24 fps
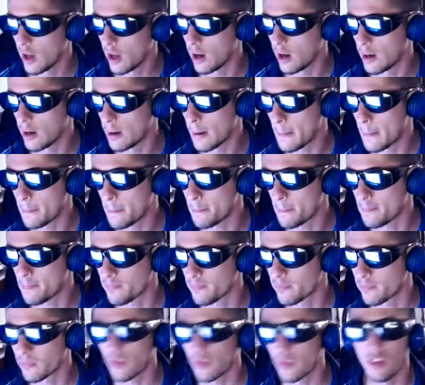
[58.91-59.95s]
Um,
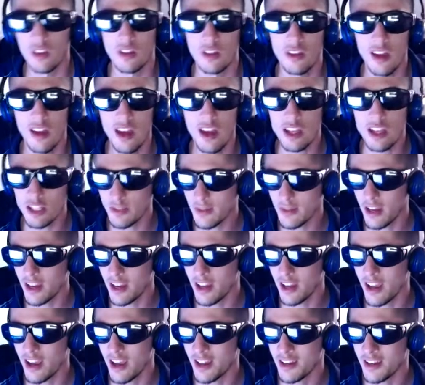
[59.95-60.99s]

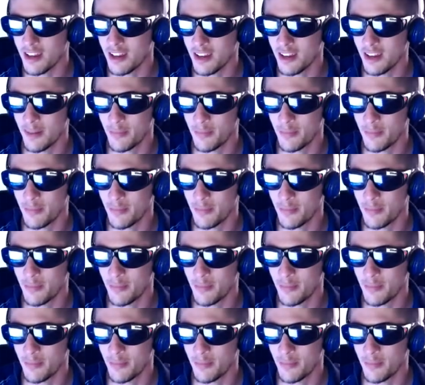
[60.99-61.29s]
S-Man had